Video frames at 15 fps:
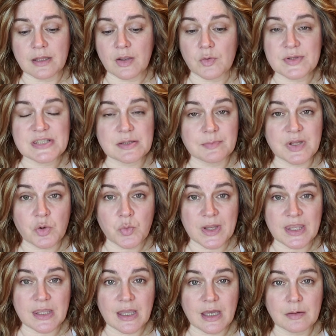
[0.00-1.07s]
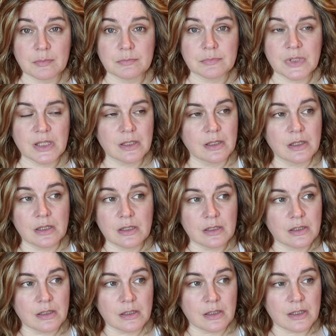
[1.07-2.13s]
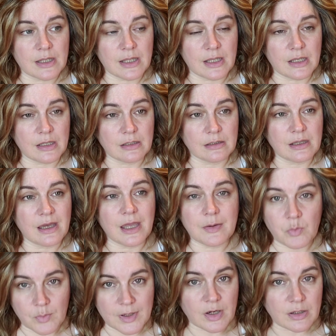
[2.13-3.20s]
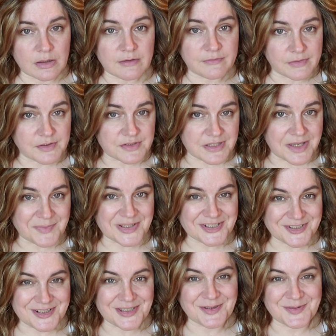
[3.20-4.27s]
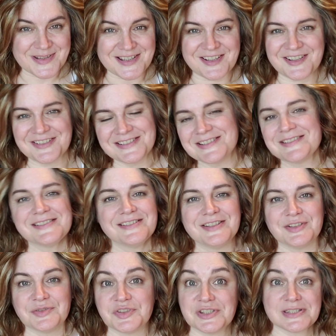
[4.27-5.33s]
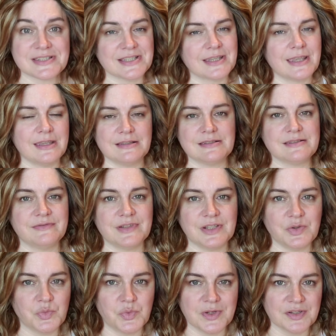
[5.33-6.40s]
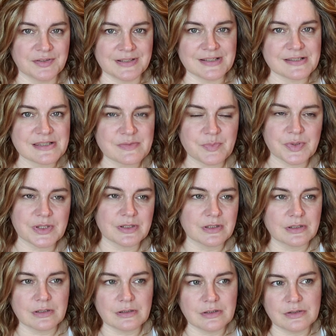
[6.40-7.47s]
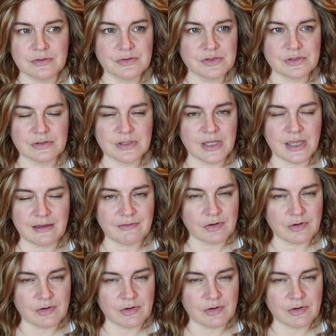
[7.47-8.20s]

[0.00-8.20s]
They always send me a wig cap, and I wear it the first time I try the wig on, you know, just in case of any weirdness, but usually